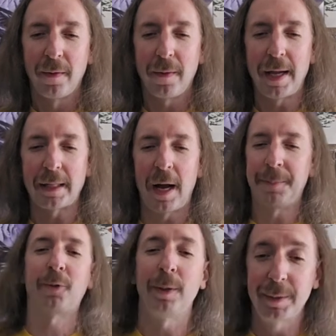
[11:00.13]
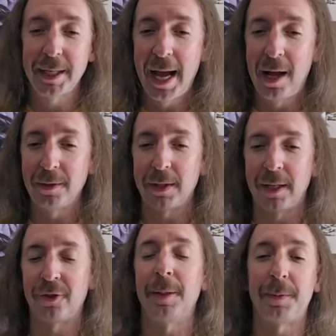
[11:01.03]
like Upstream Canals,
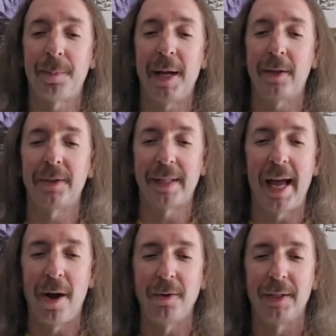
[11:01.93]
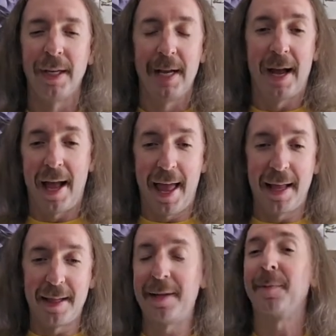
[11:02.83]
A Ship's Bell Sounds,
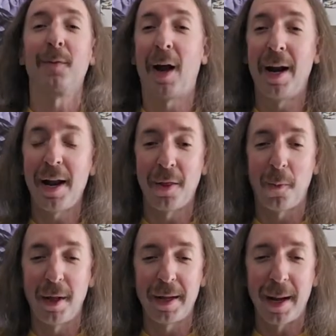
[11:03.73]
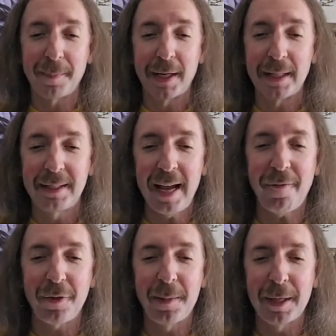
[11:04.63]
and then another one that I'm going to
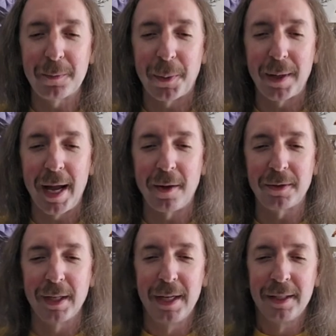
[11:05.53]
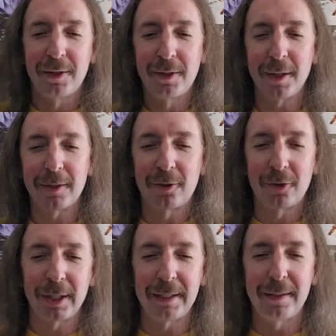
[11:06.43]
definitely mispronounce, Sot
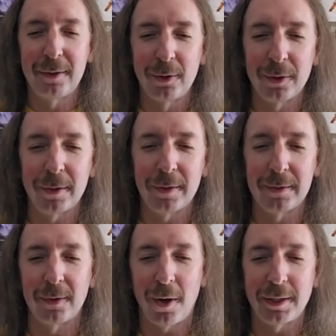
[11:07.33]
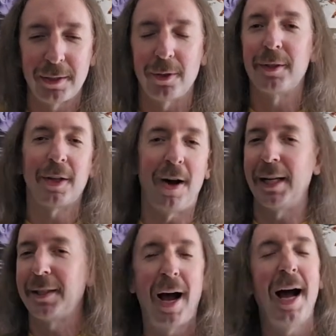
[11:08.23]
der
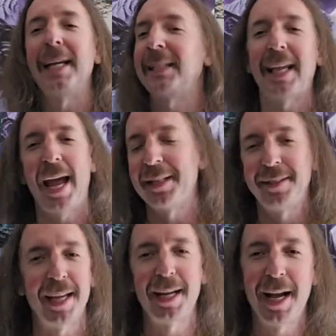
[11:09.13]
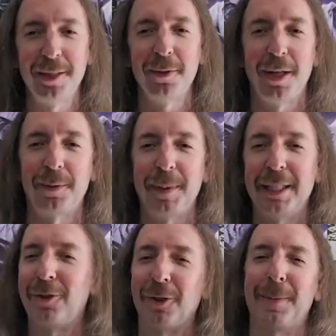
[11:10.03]
Tot. I can't say it. I do not
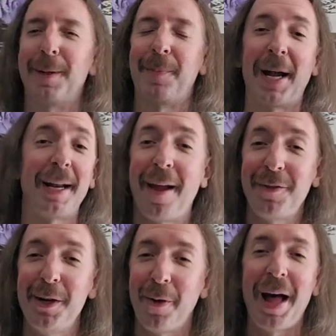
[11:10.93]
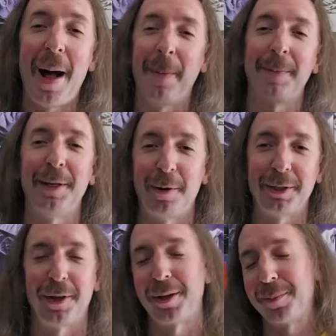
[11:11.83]
speak German, but if you know the album, you know which
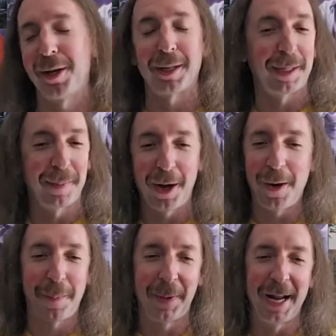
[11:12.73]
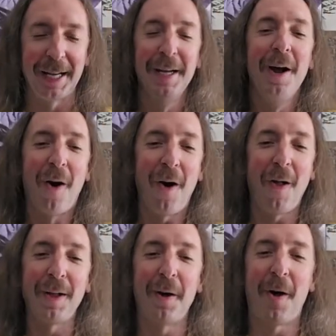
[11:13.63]
song I'm talking about. But
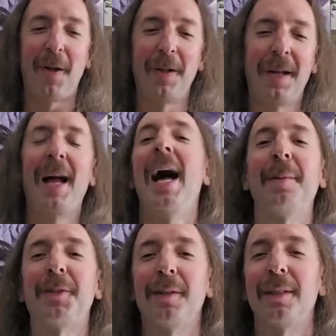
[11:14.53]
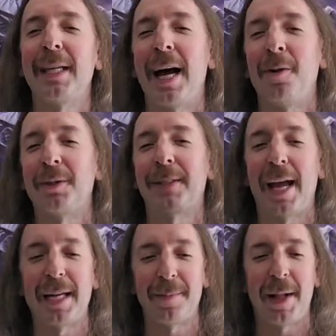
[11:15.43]
all in all, absolutely
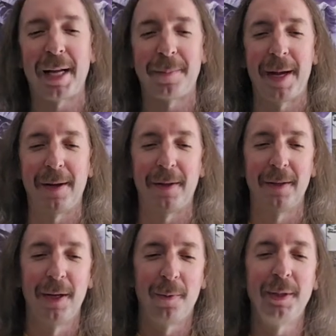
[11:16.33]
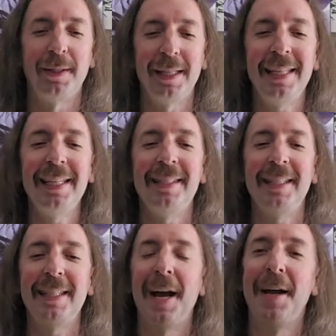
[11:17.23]
outstanding black metal. Was
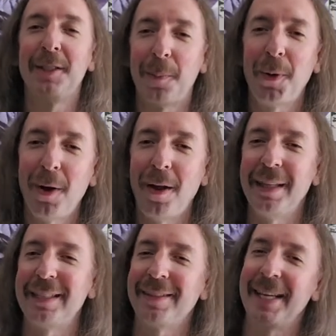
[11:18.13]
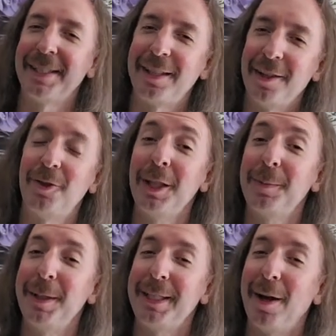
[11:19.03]
easy to put on this list. Just
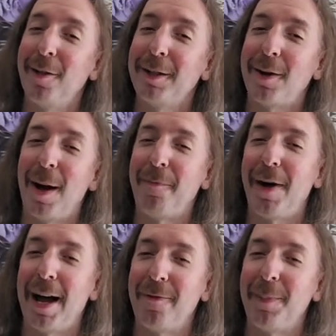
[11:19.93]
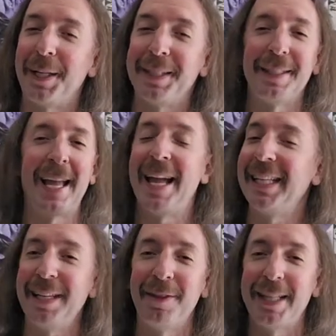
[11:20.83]
missed out on the top 5, but
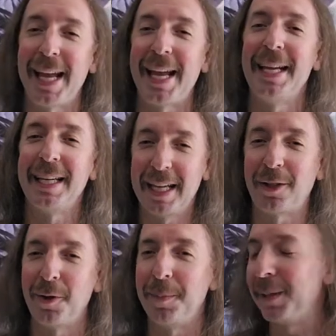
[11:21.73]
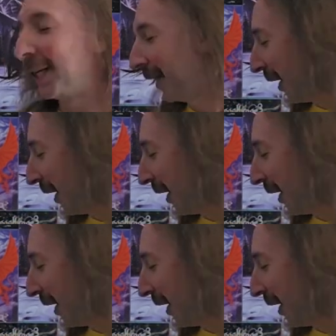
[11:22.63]
any given day, it could be in